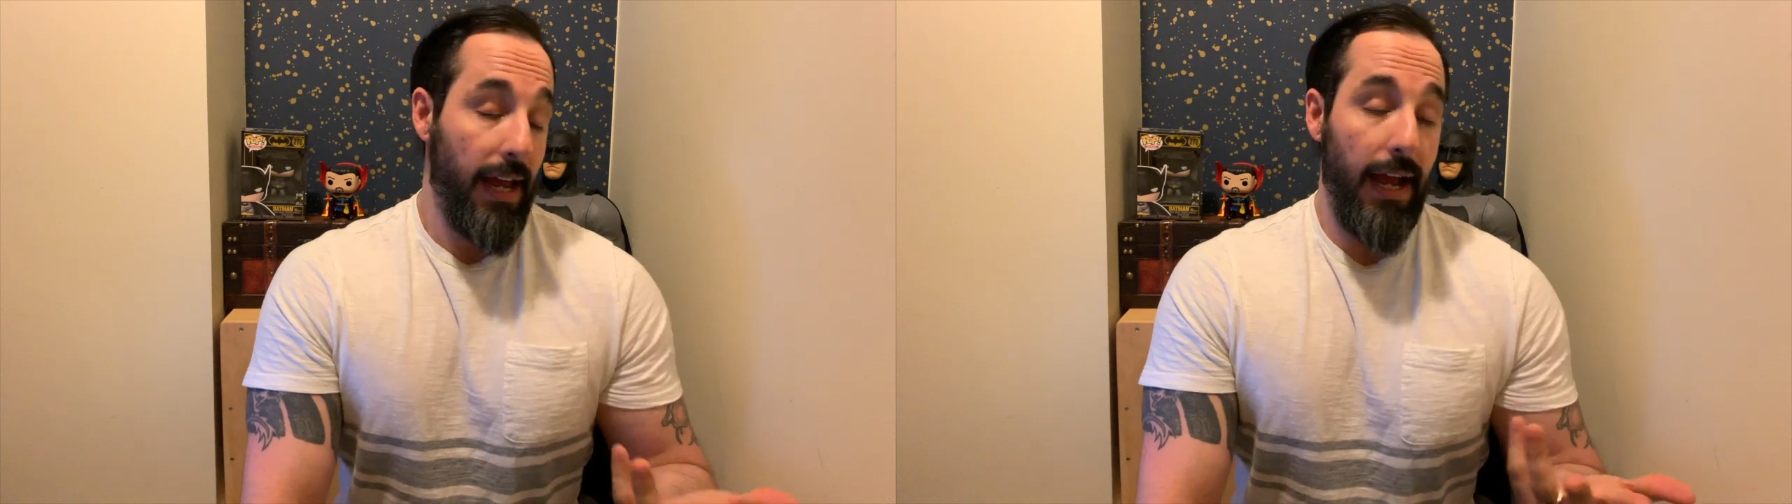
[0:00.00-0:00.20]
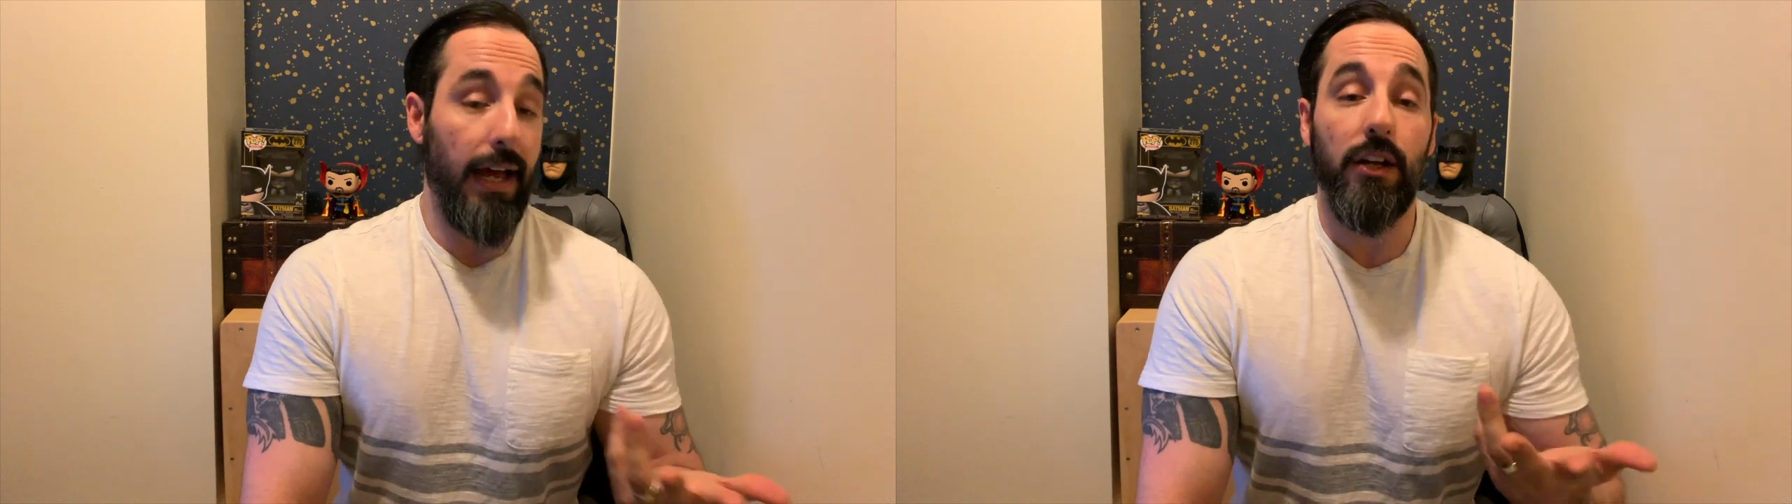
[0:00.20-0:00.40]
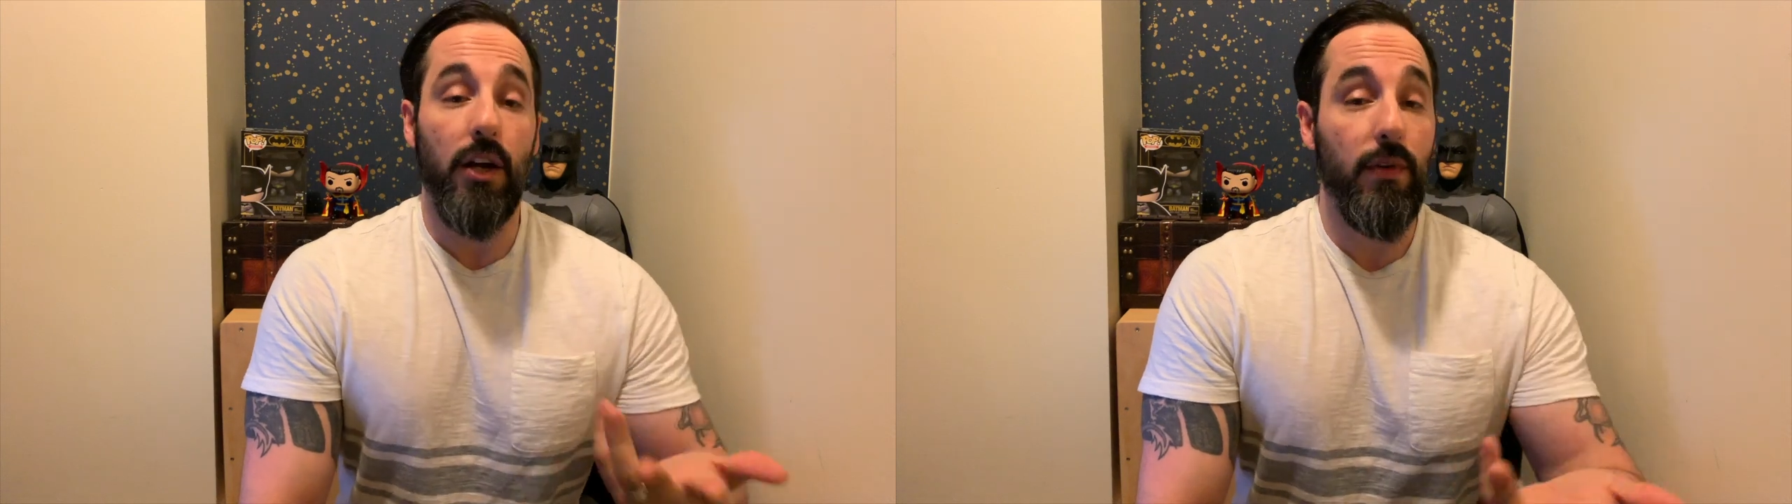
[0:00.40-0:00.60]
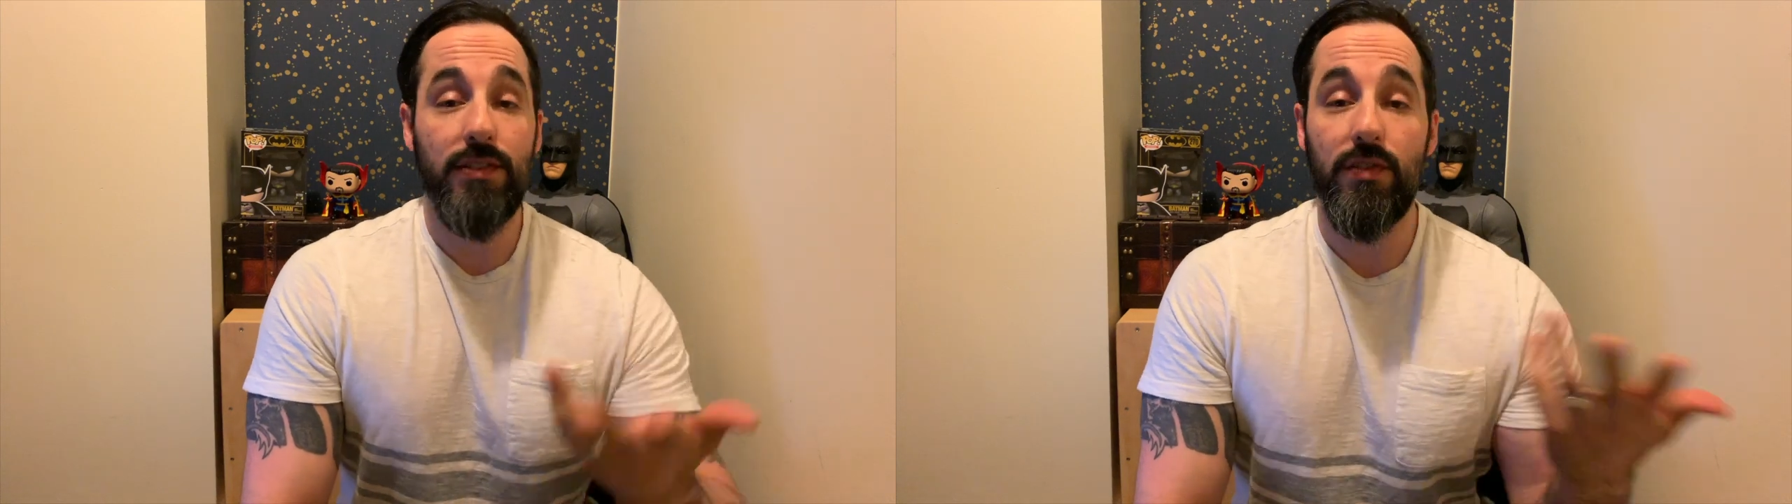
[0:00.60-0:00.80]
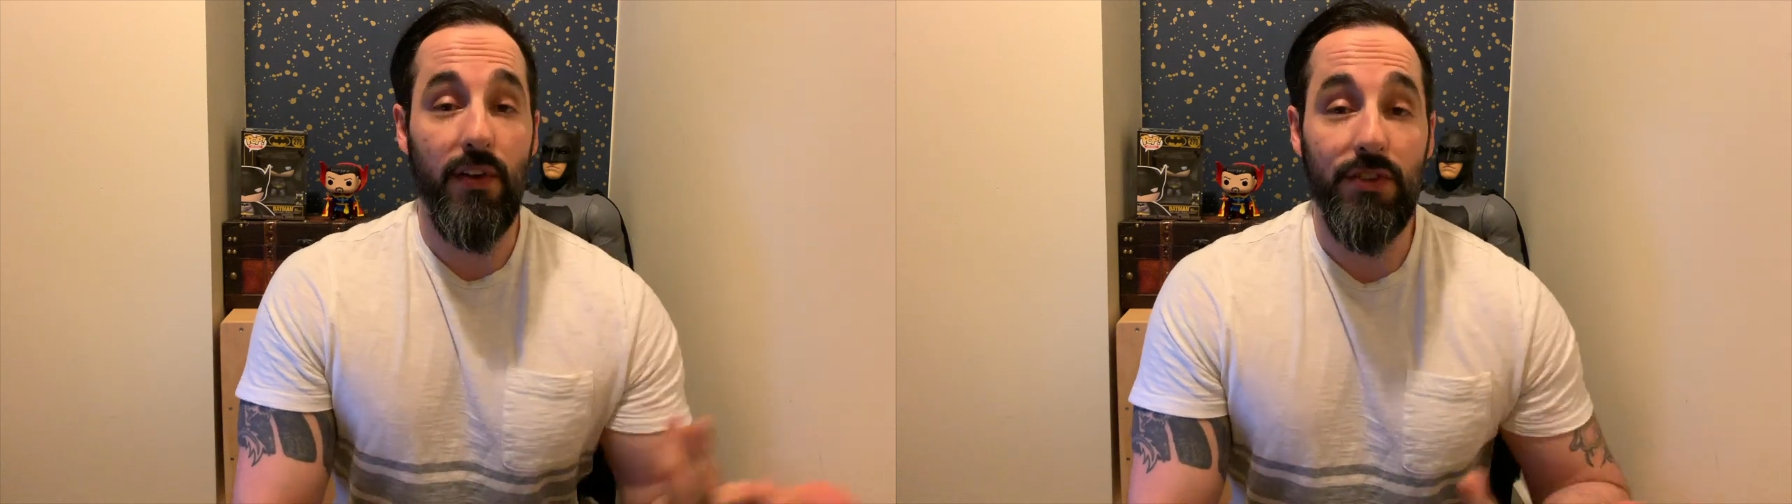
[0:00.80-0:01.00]
I don't know. It's
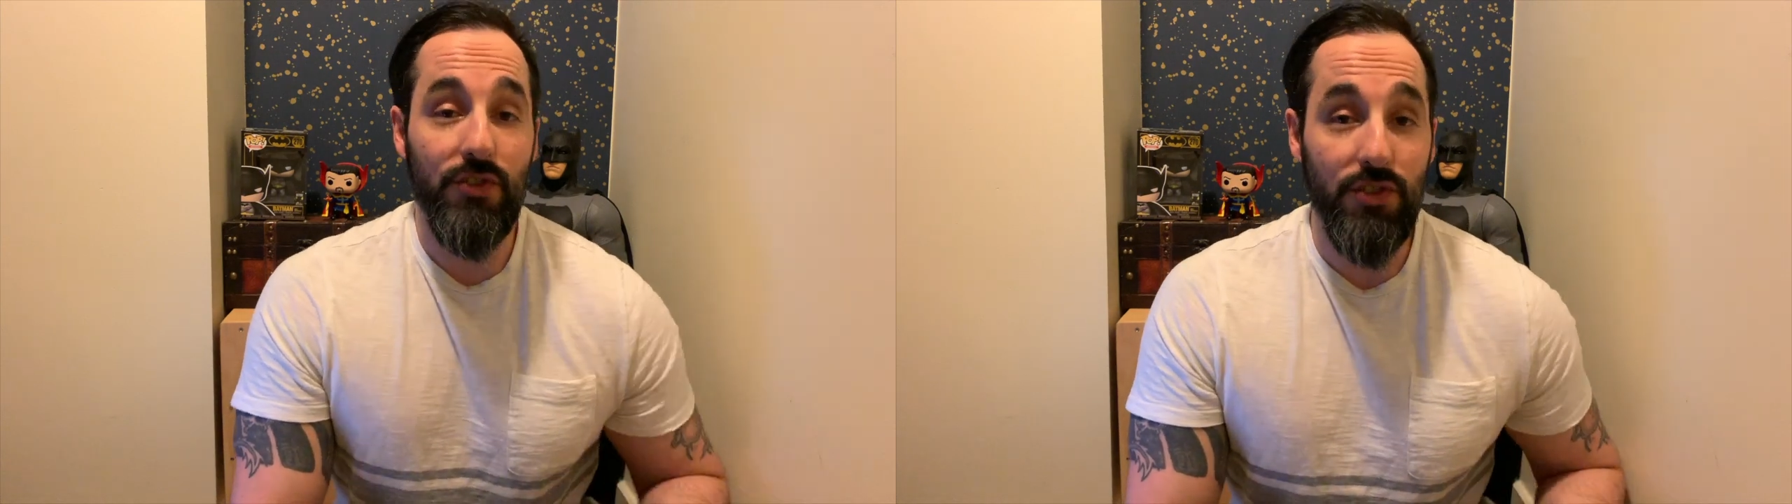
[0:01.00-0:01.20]
Sylvester